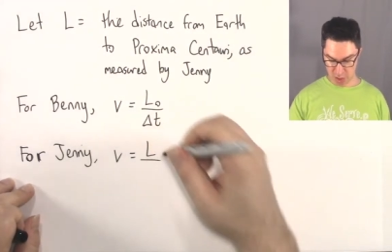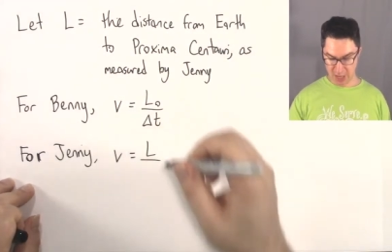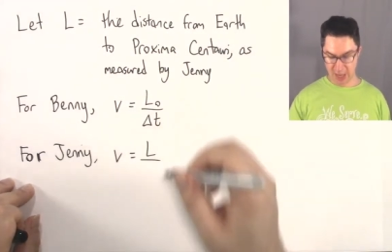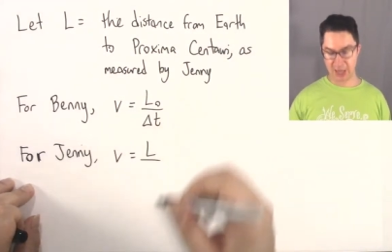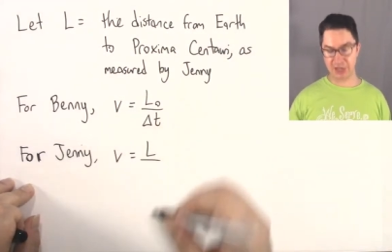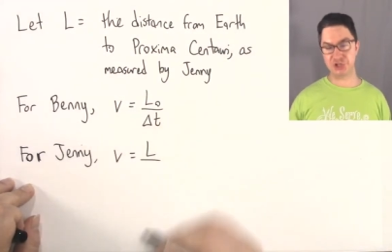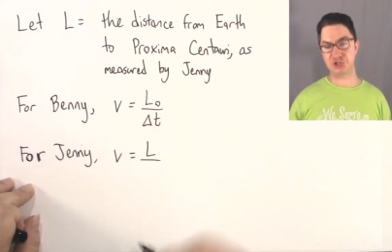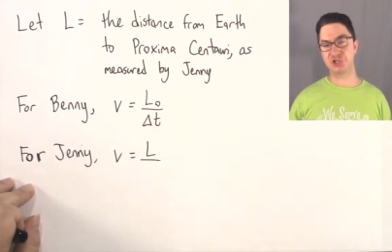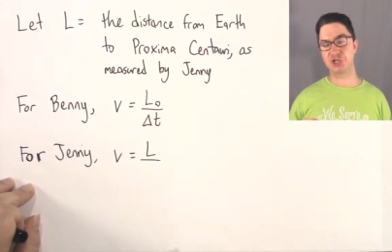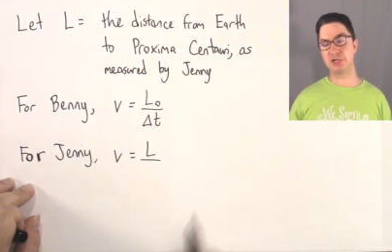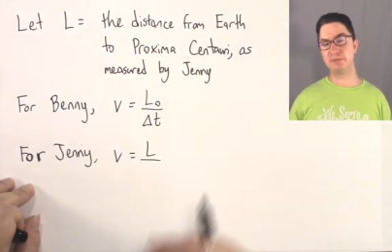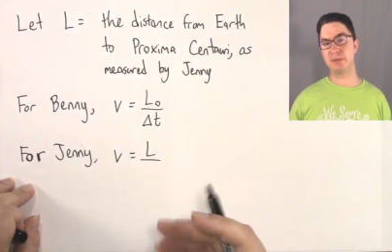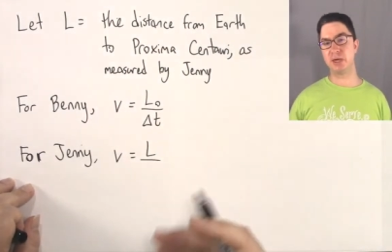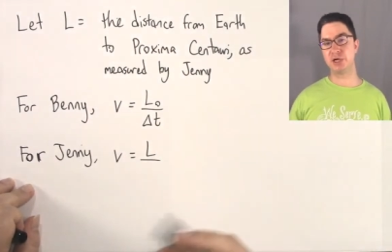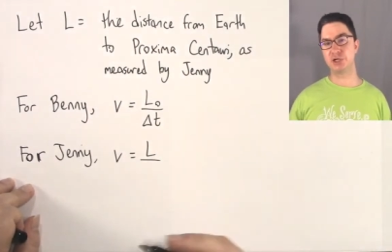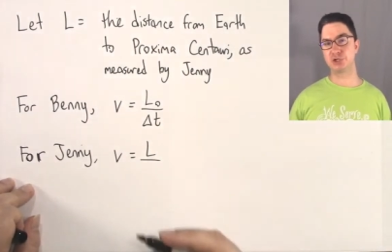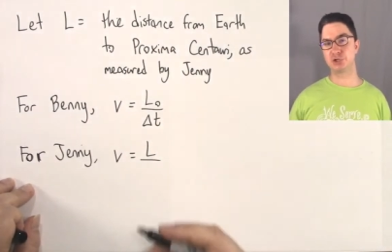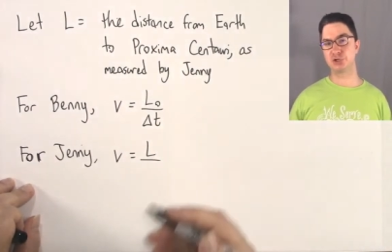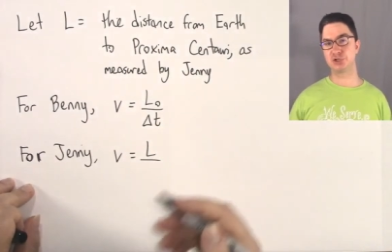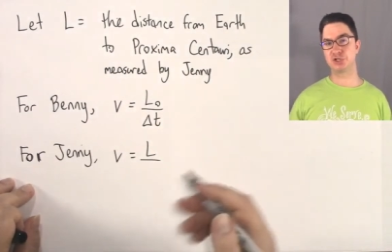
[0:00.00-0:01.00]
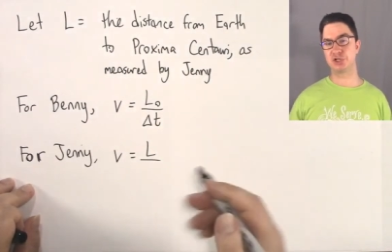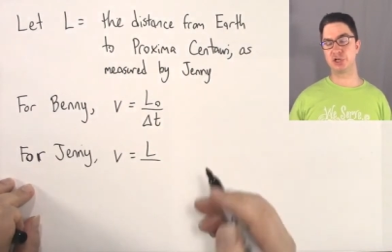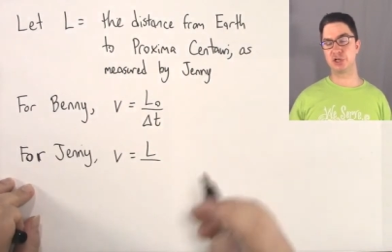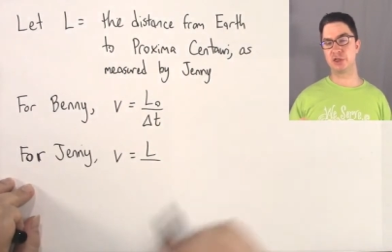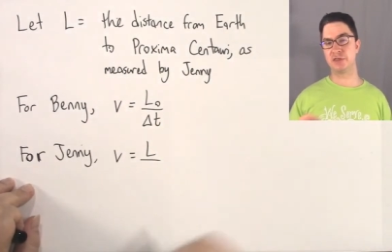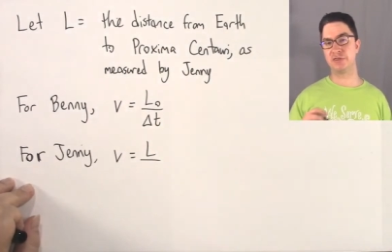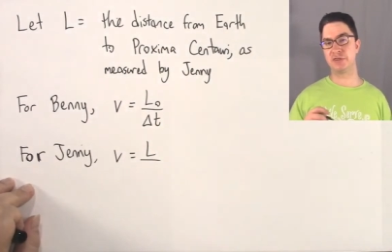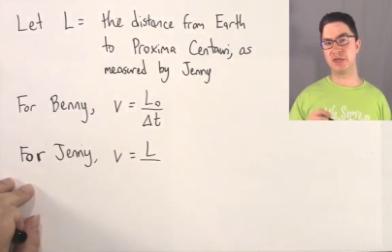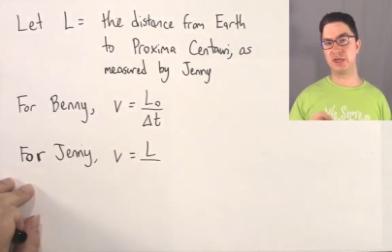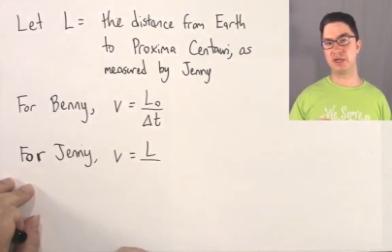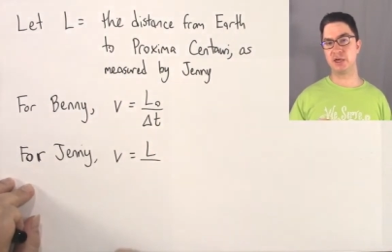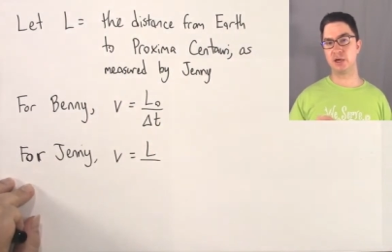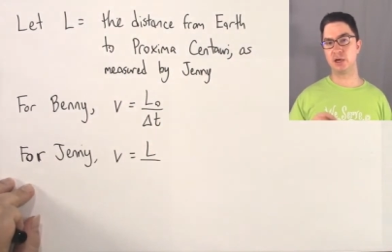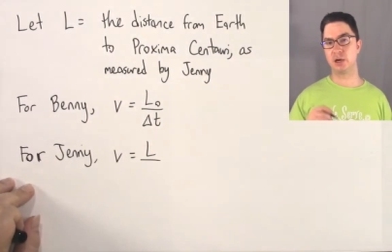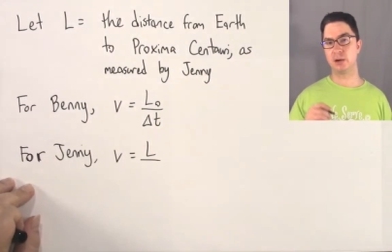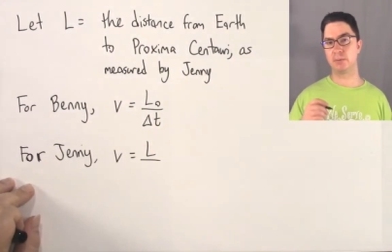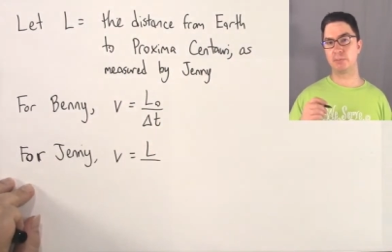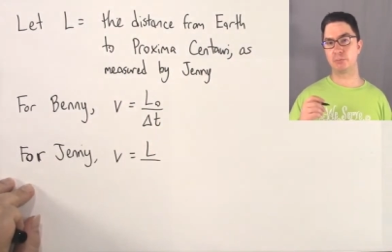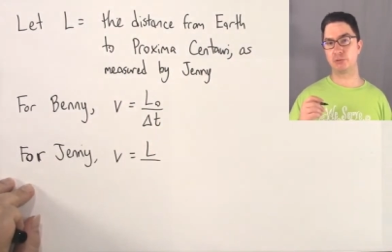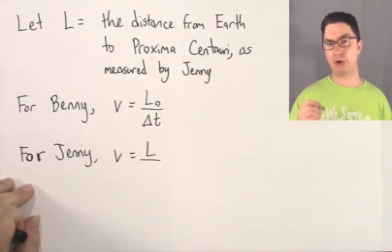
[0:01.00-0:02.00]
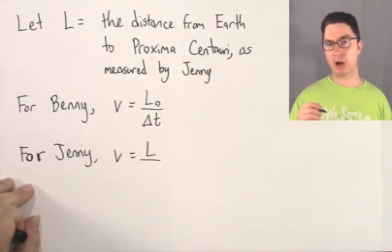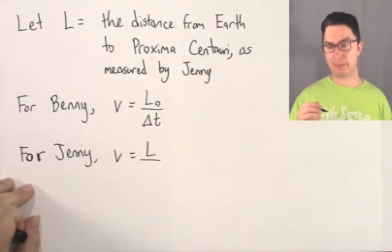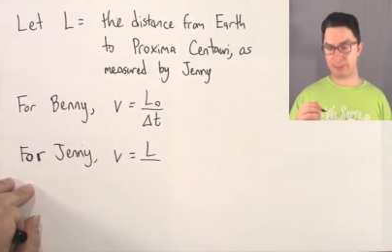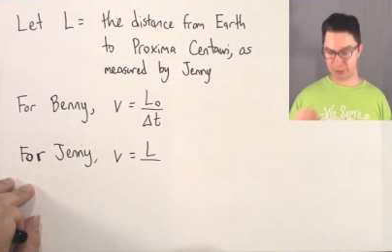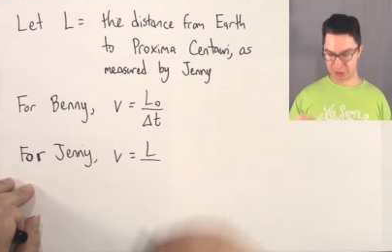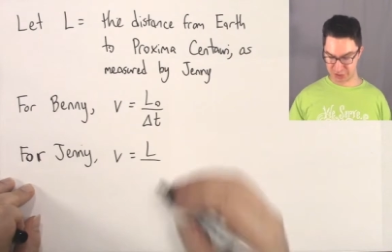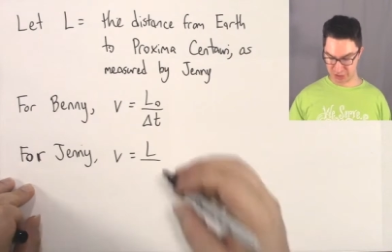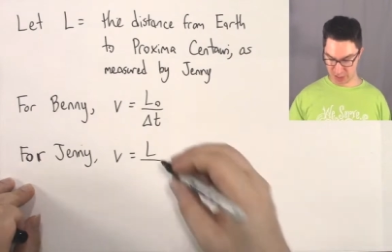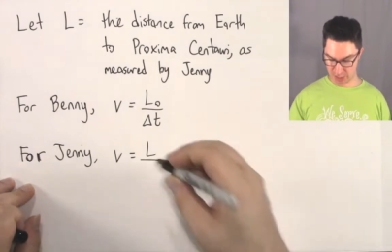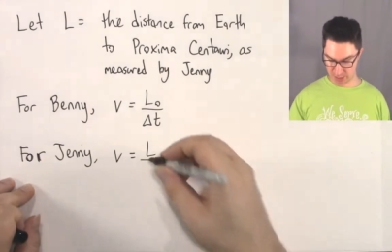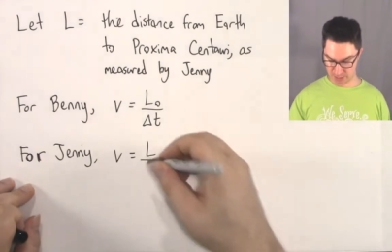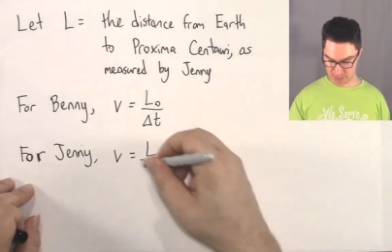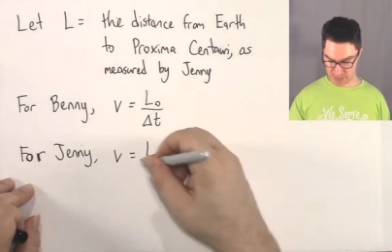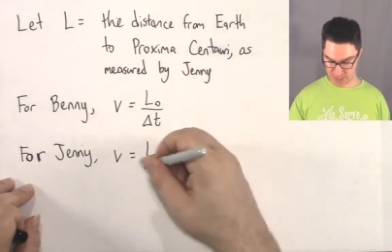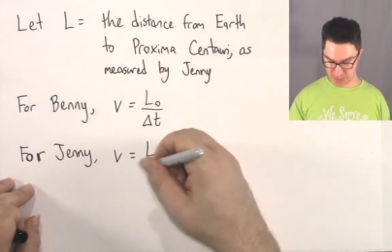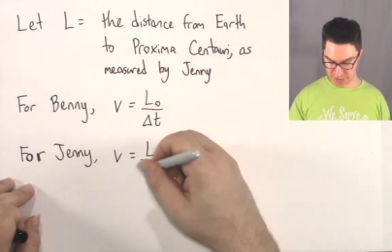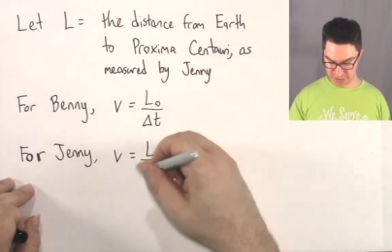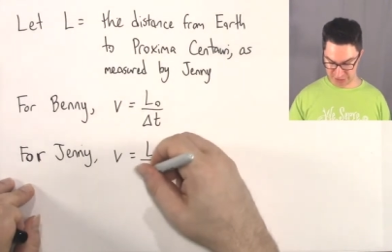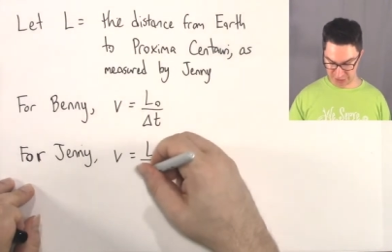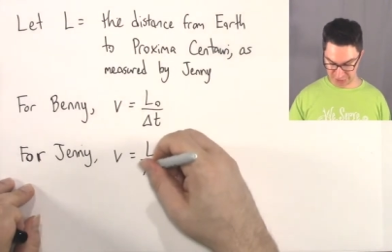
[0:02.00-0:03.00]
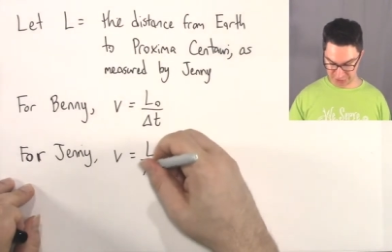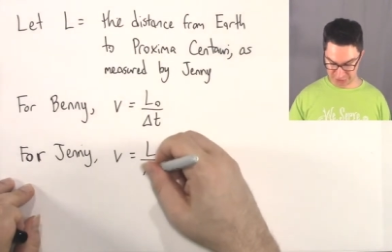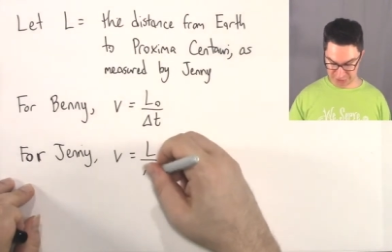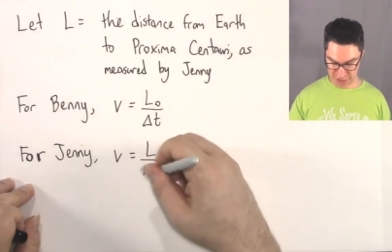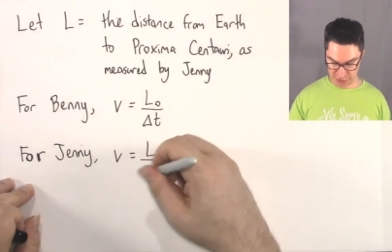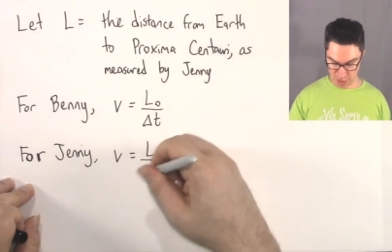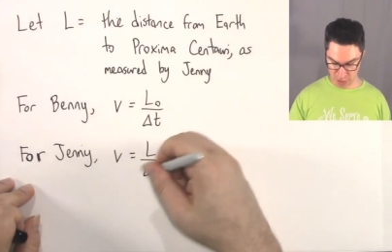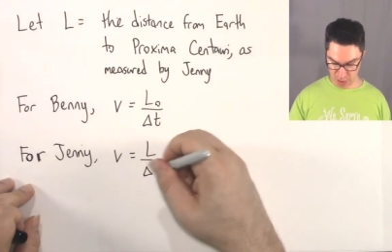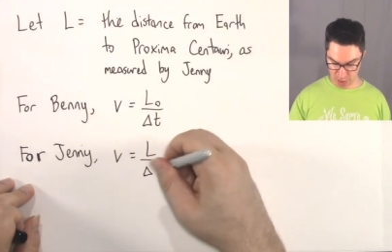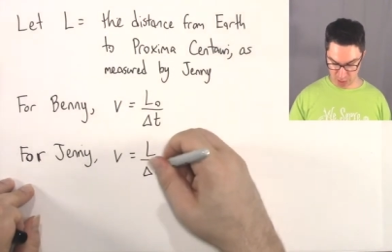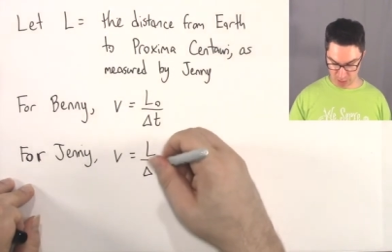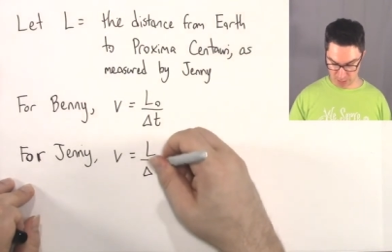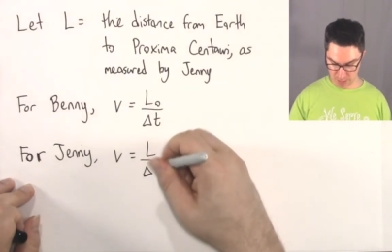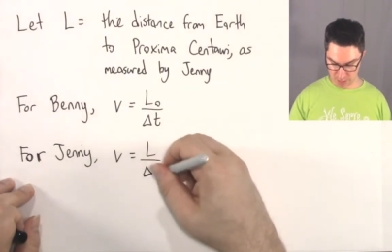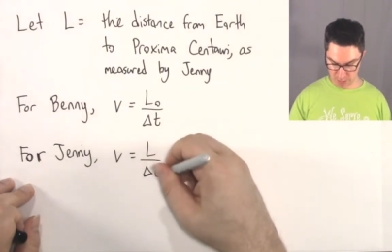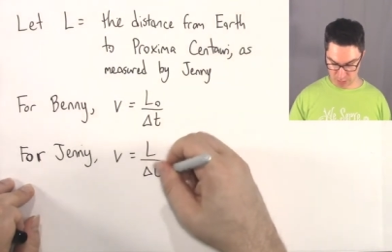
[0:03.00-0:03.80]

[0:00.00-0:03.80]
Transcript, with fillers: And she measures the proper time, delta T naught.